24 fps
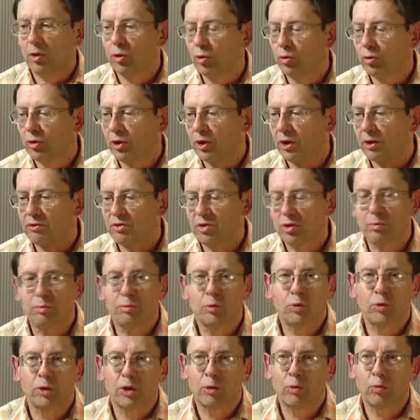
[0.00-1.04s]
Who could have
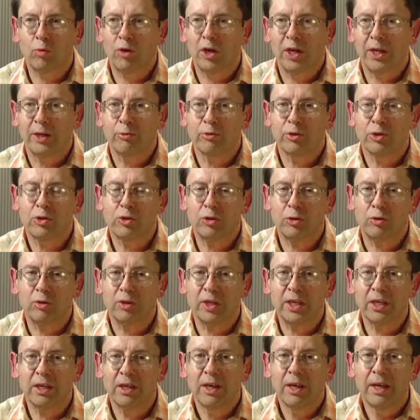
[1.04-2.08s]
supported what he was
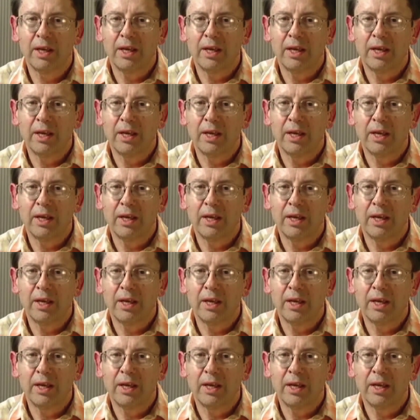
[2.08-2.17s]
doing?